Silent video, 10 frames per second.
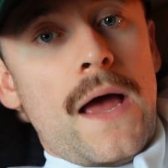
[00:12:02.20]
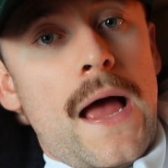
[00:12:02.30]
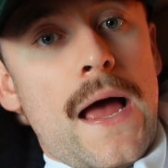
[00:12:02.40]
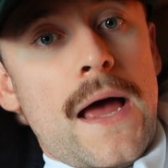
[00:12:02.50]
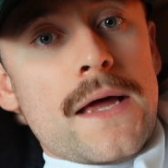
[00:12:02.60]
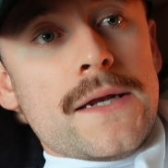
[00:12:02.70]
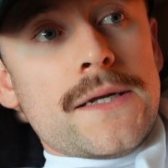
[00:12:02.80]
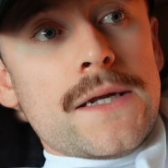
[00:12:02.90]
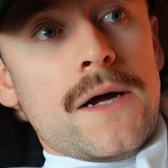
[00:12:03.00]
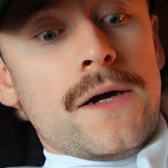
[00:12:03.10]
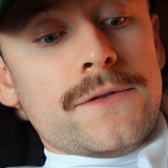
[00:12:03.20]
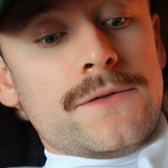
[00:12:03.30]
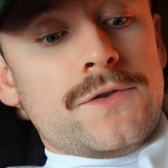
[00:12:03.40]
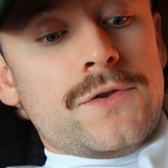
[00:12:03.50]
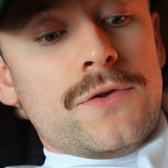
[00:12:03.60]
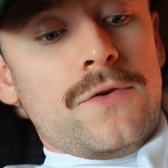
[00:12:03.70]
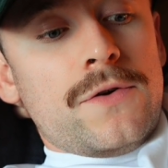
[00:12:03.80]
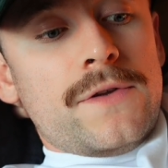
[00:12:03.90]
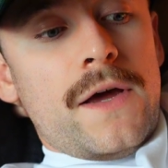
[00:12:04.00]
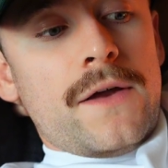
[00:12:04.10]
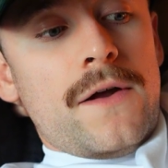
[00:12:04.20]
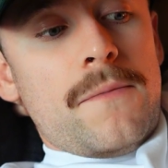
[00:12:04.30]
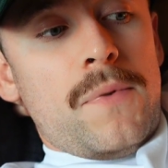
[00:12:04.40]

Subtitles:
and I took that on